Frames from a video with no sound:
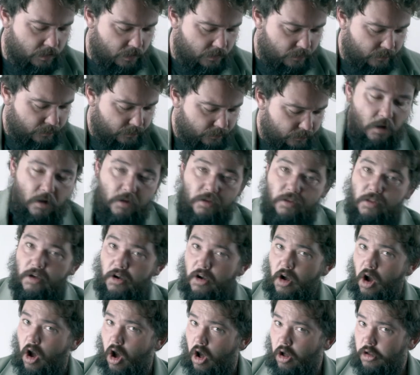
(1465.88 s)
it. The
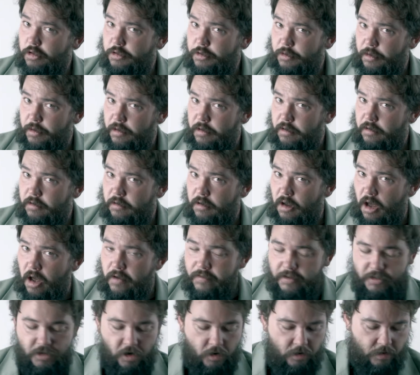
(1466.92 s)
Cauldron of
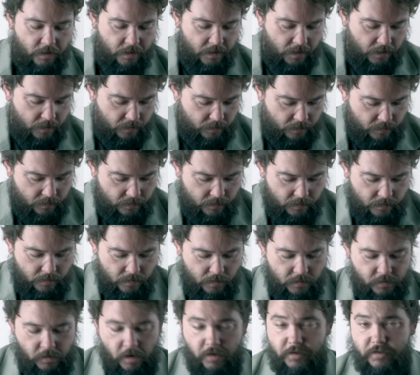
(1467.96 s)
Eternity.
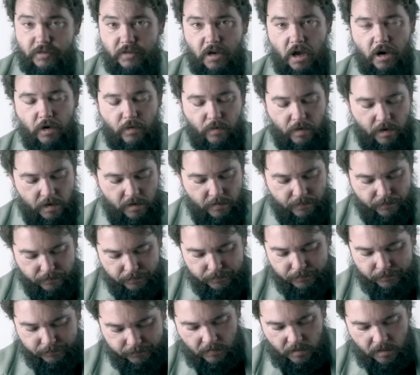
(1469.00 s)
This card is not great.
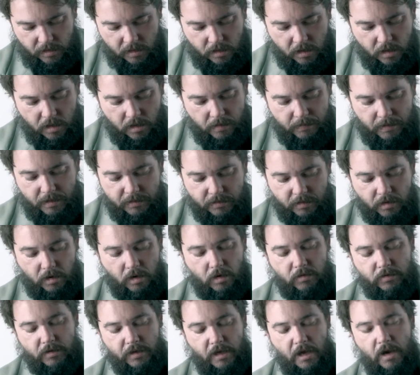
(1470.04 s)
Um, it should
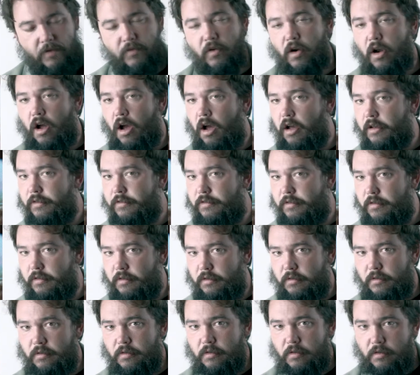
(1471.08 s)
only ever cost
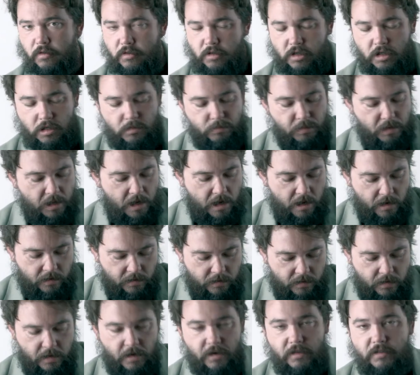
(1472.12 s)
two black.
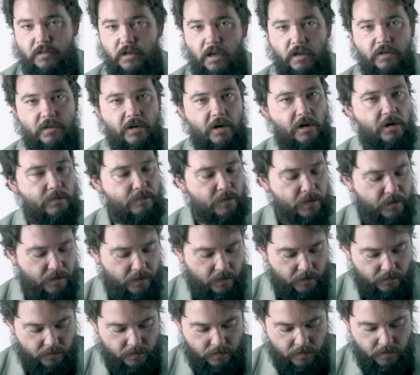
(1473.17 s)
It is not terrible
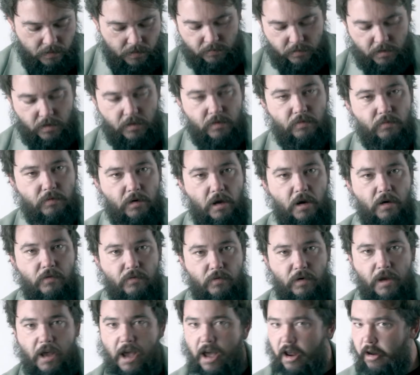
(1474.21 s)
though. Good kind of
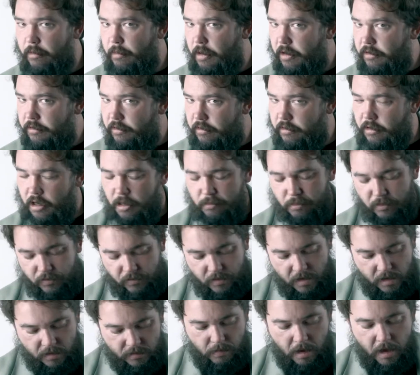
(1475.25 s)
reanimation type
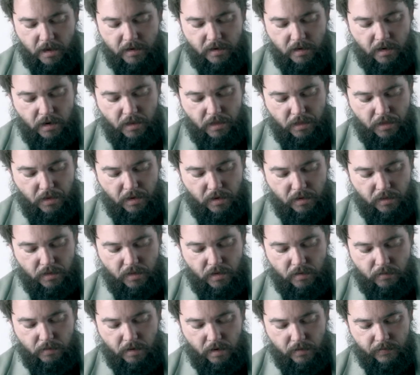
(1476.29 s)
effect. I did think
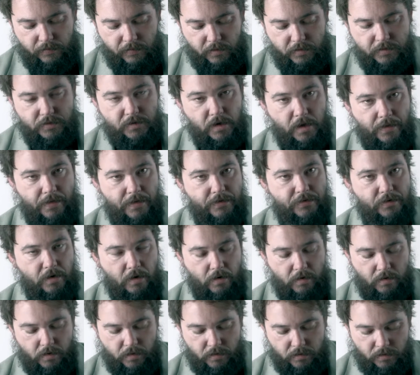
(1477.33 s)
though when I first saw this
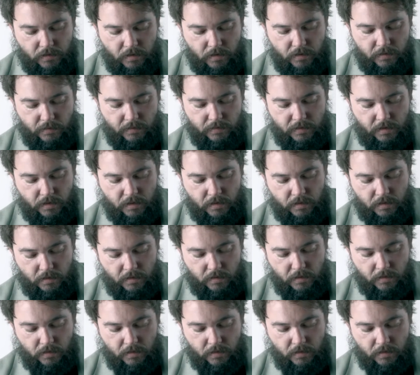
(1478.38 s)
art though that